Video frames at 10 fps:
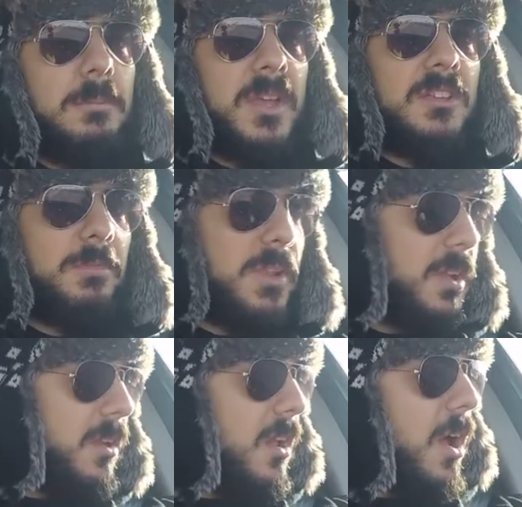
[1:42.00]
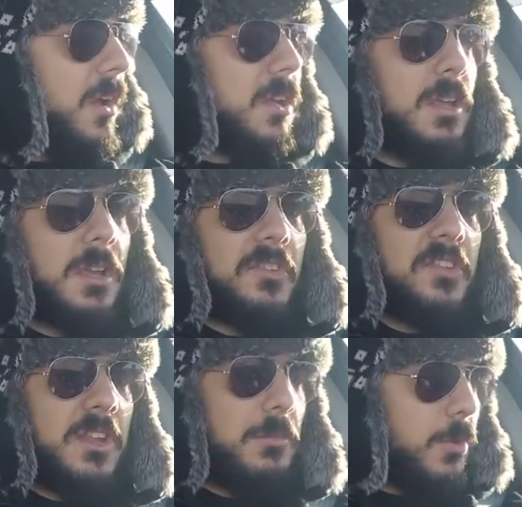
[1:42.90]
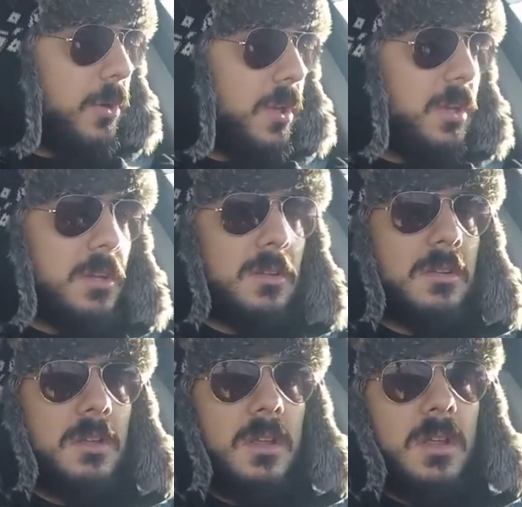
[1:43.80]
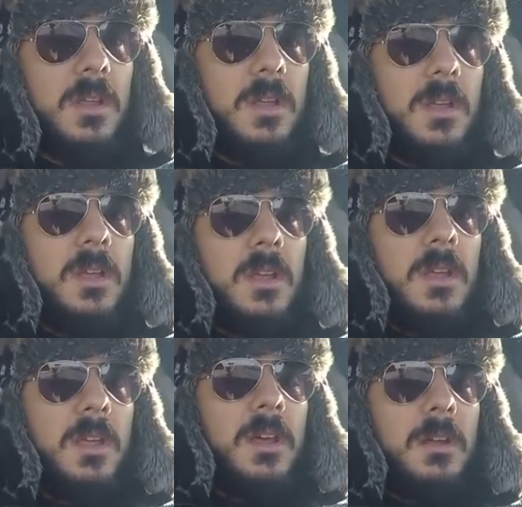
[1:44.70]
Getting paid to play a little hockey on a Sunday morning and